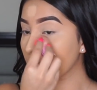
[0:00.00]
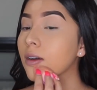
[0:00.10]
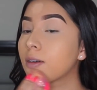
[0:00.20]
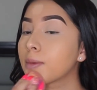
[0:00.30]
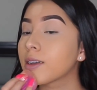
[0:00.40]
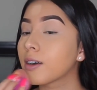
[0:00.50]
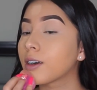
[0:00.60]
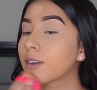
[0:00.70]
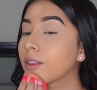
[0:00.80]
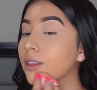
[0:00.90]
Oh my
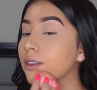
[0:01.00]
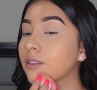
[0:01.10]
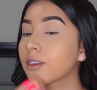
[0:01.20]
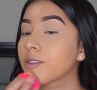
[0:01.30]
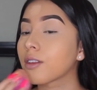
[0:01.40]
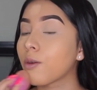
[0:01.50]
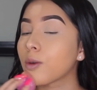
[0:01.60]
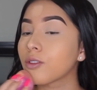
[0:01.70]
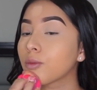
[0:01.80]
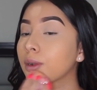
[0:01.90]
god, this does not
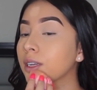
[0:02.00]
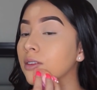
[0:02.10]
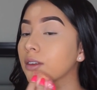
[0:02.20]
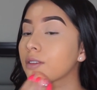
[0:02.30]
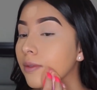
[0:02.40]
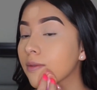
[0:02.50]
want to blend.